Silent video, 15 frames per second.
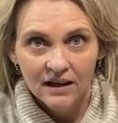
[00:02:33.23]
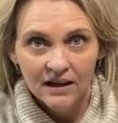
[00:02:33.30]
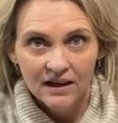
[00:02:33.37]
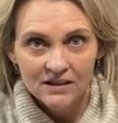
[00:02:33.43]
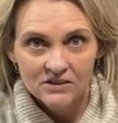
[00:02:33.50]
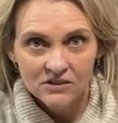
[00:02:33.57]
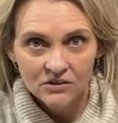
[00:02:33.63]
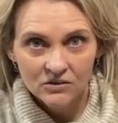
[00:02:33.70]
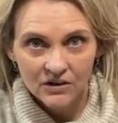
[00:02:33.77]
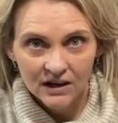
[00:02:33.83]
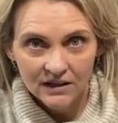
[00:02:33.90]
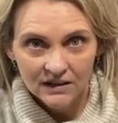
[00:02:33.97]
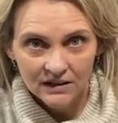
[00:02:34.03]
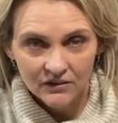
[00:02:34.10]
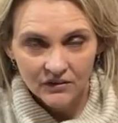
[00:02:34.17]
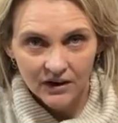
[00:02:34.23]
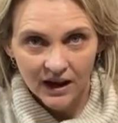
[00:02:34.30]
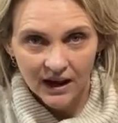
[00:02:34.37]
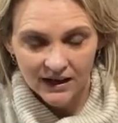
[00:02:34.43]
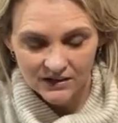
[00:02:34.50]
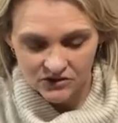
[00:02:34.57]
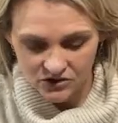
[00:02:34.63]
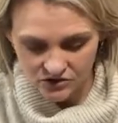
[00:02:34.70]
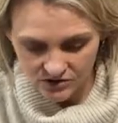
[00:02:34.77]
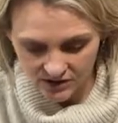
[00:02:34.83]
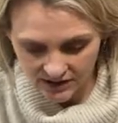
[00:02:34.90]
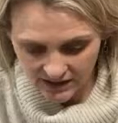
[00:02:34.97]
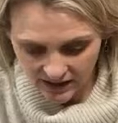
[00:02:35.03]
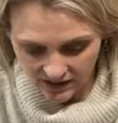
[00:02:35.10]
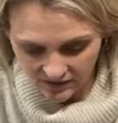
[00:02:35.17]
It's a great little extra
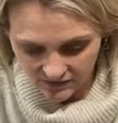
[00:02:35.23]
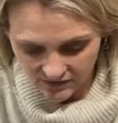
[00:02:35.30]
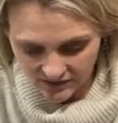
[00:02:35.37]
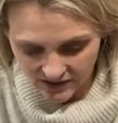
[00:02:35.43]
gift.